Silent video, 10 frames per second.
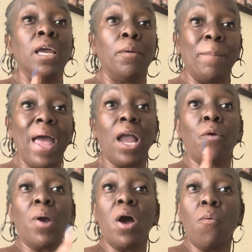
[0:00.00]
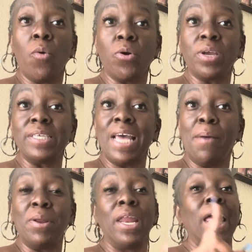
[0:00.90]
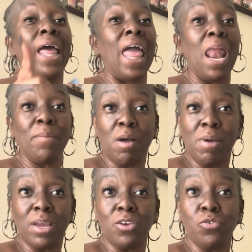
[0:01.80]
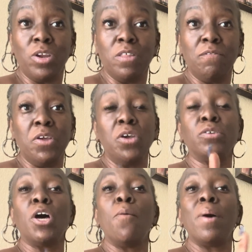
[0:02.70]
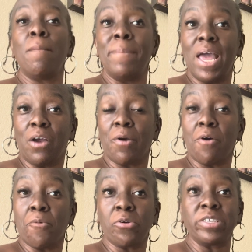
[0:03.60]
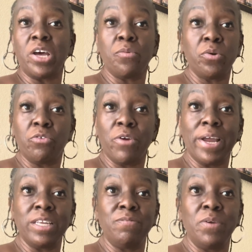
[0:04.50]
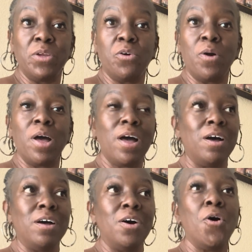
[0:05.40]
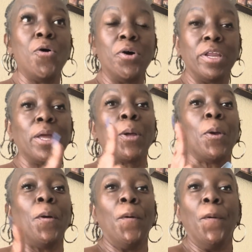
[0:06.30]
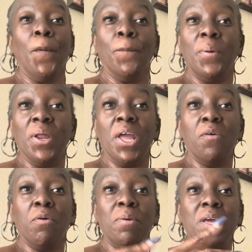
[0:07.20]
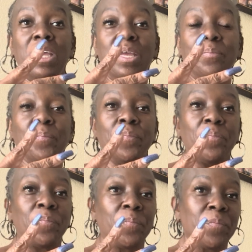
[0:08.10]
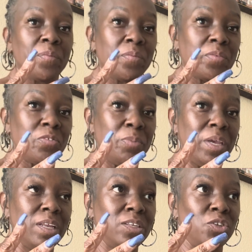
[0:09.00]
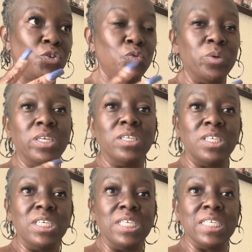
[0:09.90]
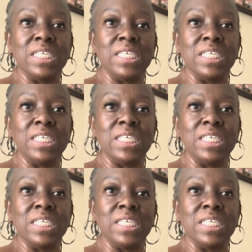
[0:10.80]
Background work is happening. And I'm going to come back and do another video talking about background work, because I don't want to drag this video on. But it will be speaking to two entities.